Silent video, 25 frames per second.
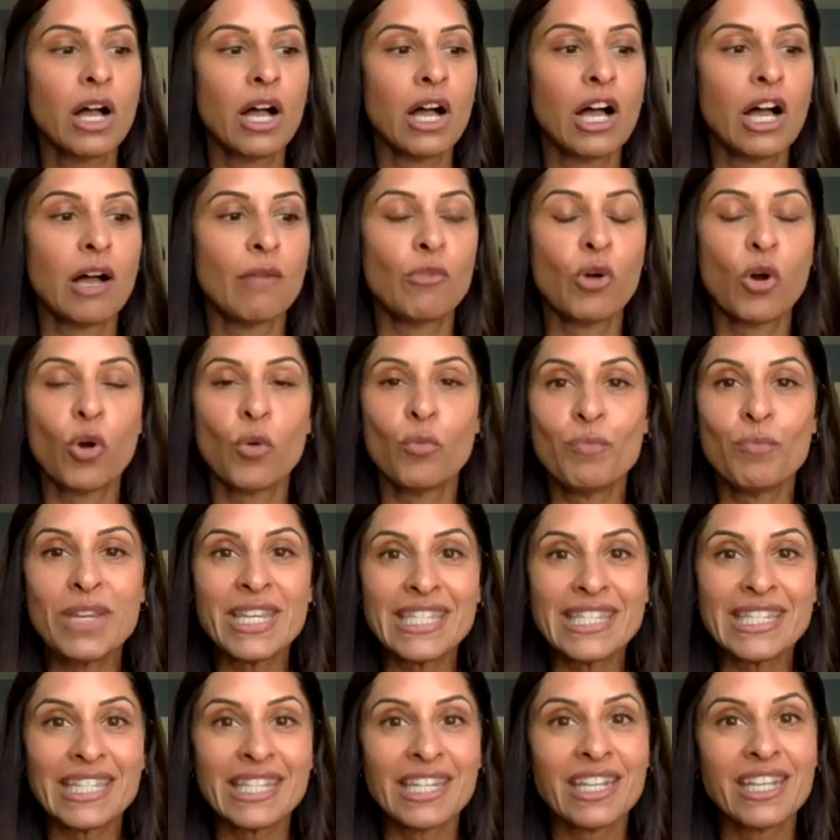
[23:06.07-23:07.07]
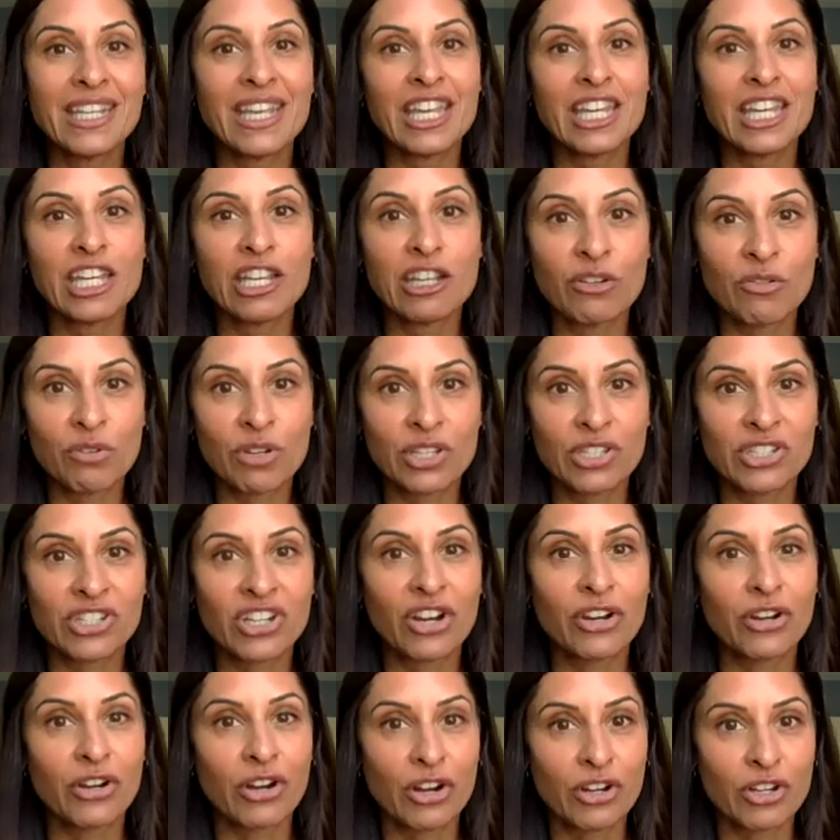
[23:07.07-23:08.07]
obesity, and increased
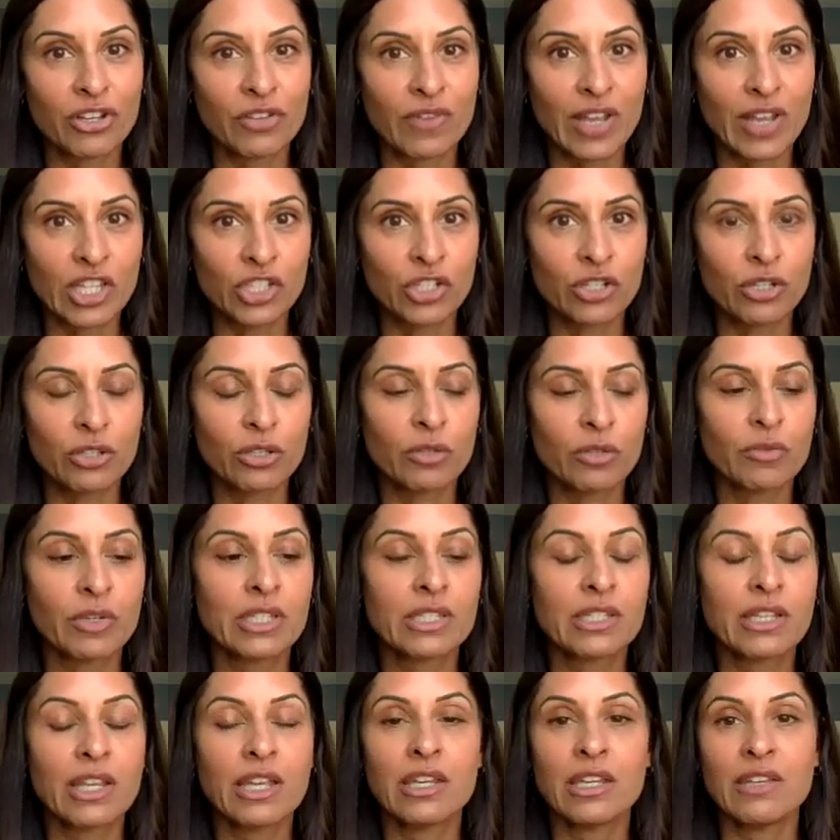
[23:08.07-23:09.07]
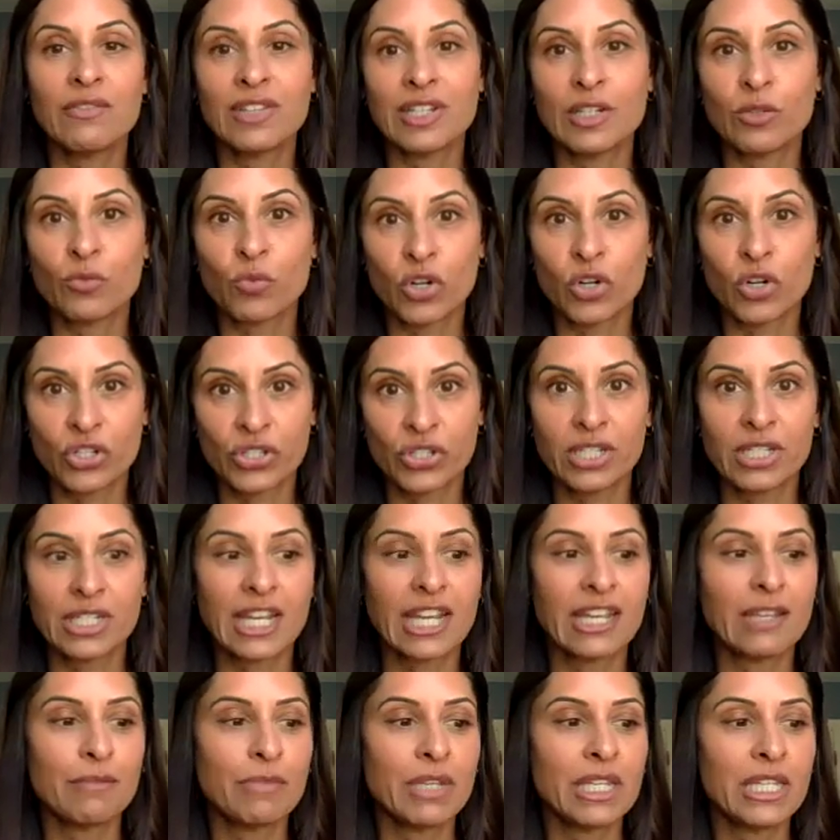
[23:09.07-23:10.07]
our cardiovascular risk, and even worsen
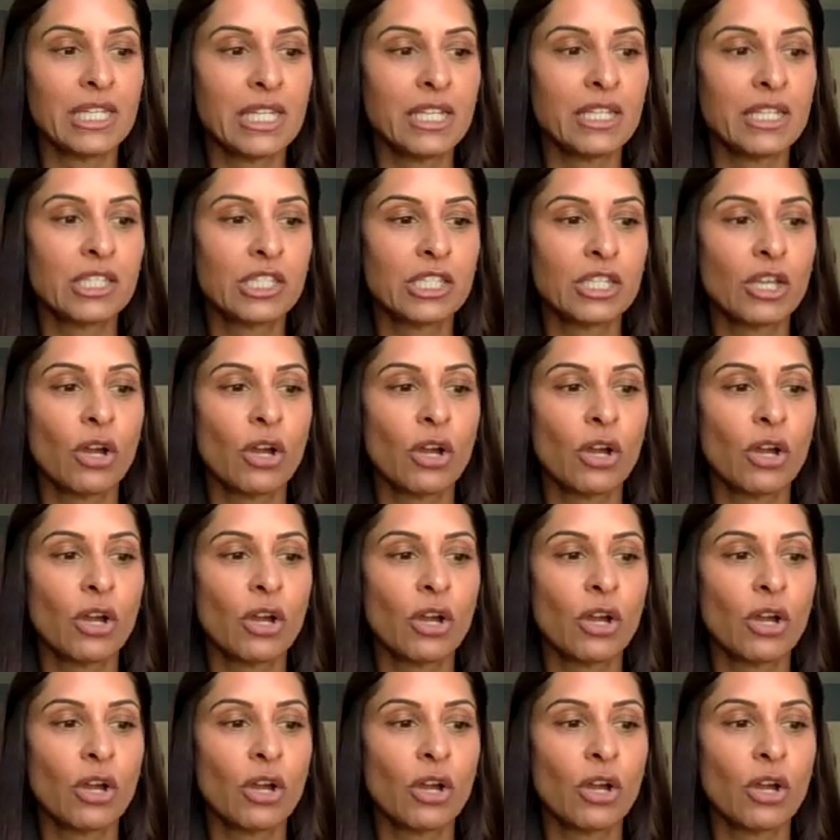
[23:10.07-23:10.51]
diabetes.